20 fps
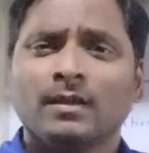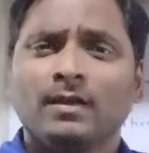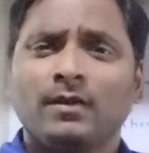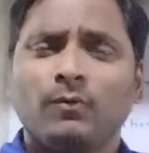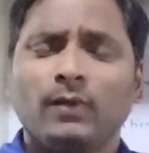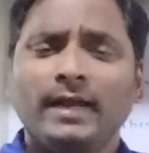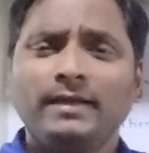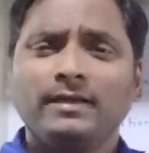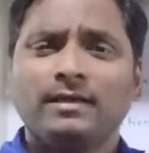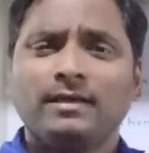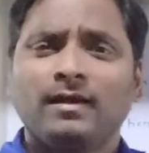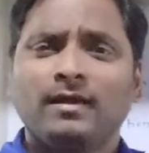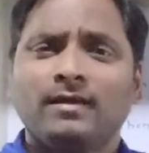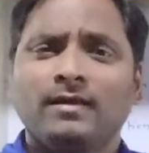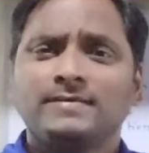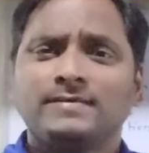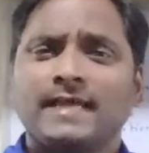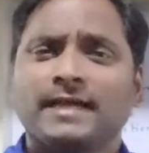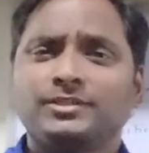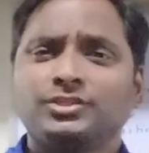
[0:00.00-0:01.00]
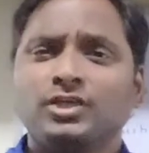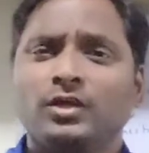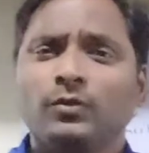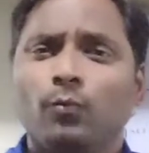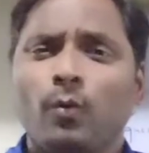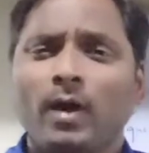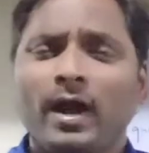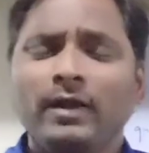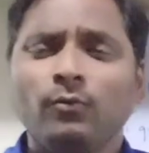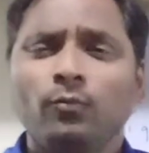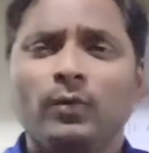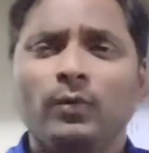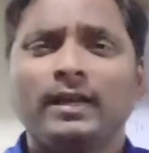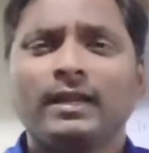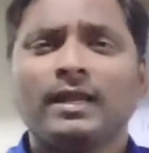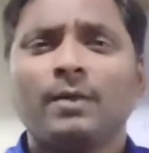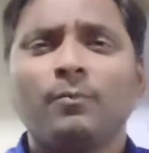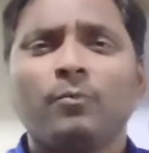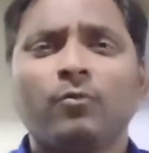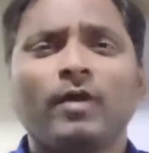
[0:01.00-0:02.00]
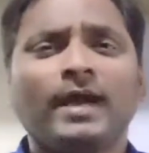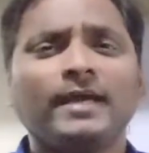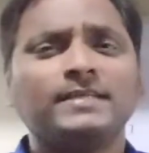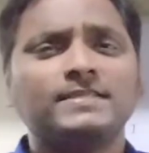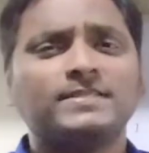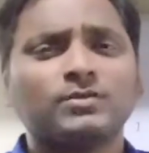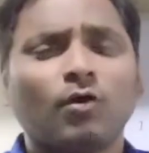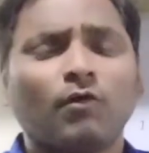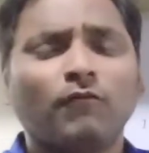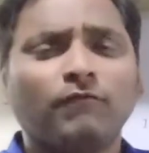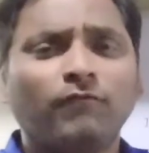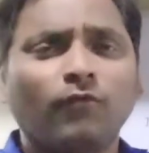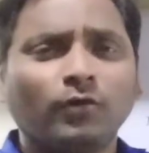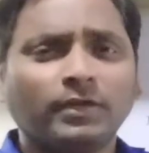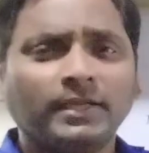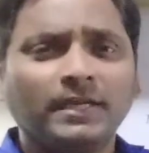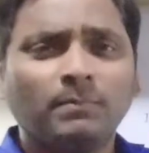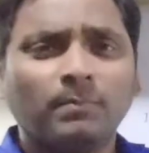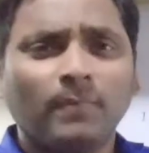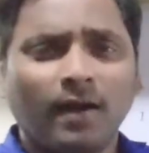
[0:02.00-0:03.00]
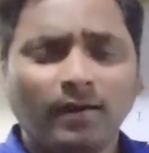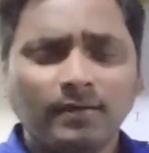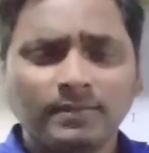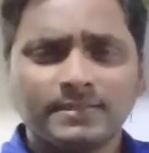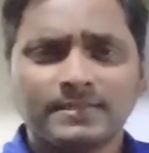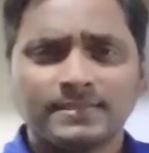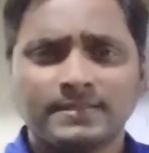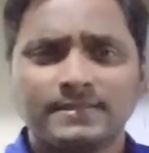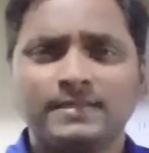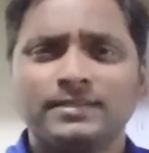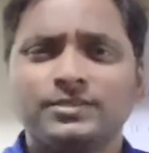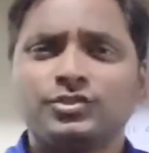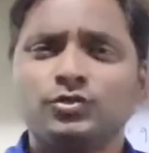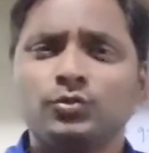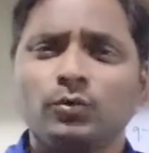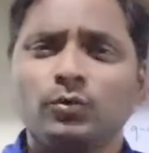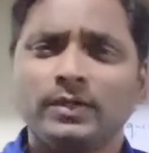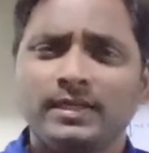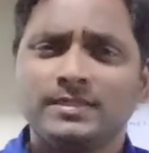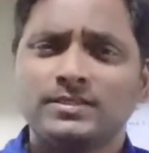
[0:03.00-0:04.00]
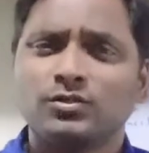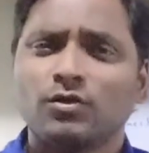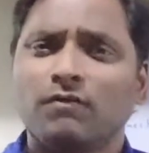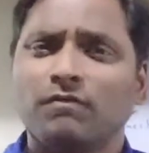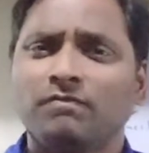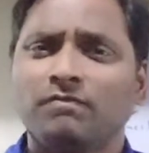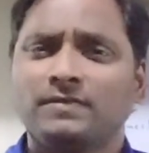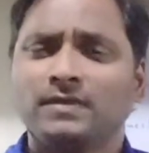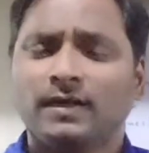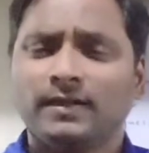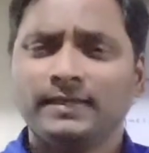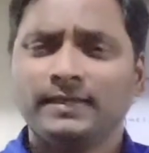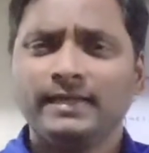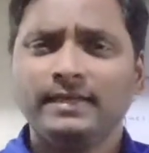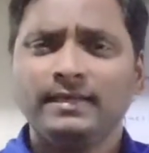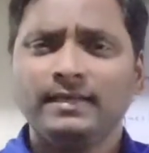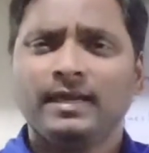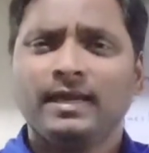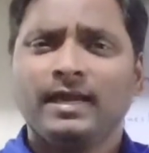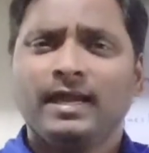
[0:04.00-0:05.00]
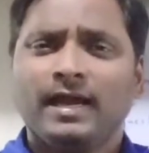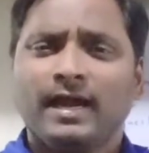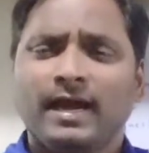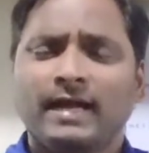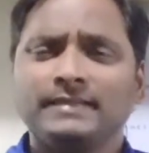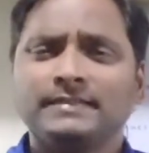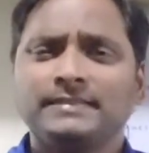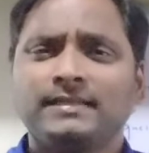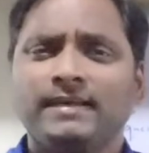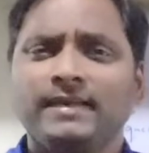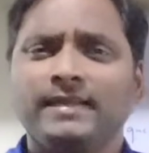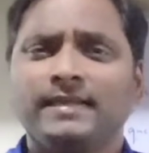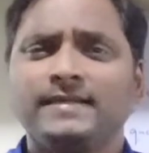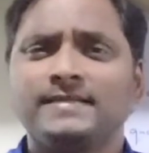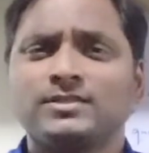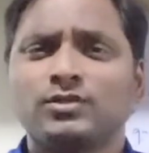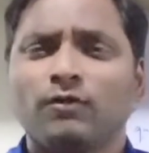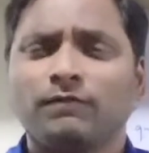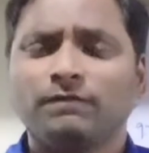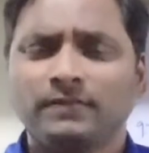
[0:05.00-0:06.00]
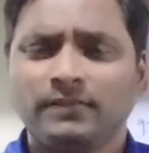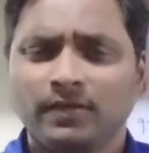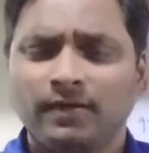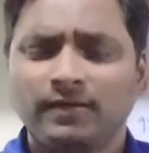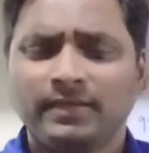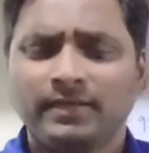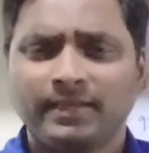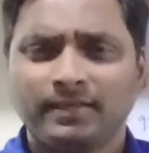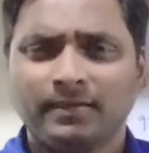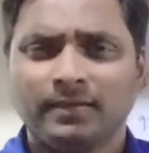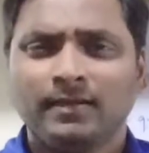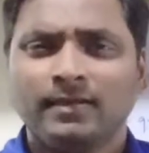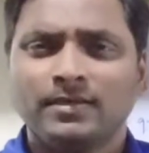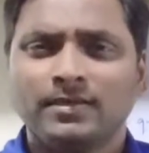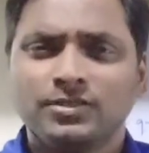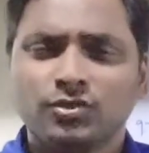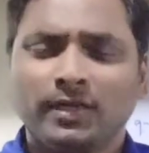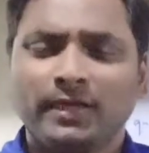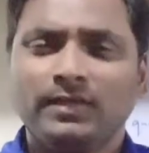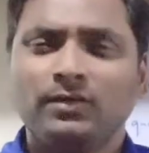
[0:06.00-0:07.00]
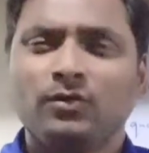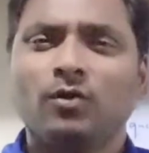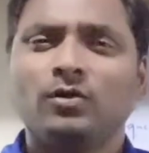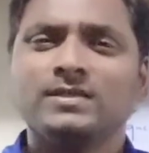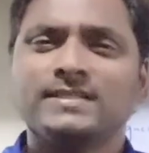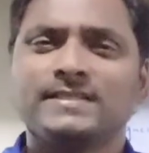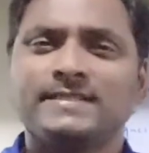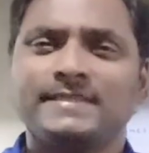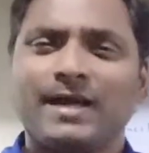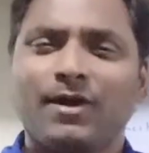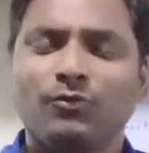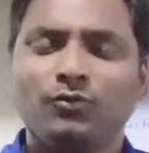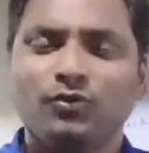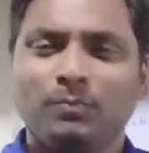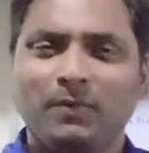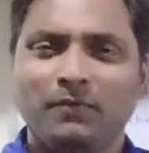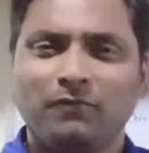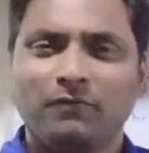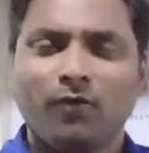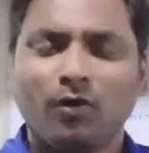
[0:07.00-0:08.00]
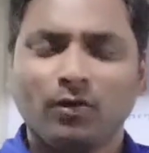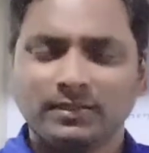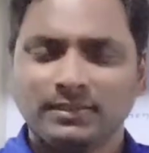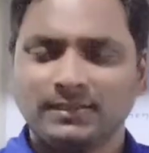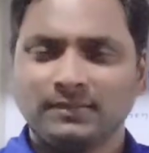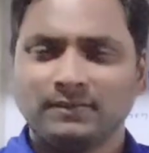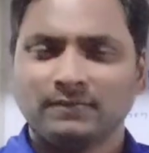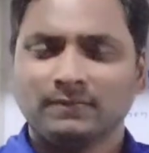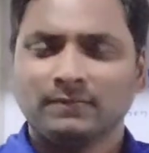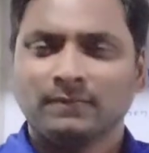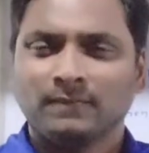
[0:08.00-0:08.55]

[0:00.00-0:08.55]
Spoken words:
Right? Section 1 will comprise of 14 marks. 2 is of 13 and 3 is of 13. So it goes down to be 14.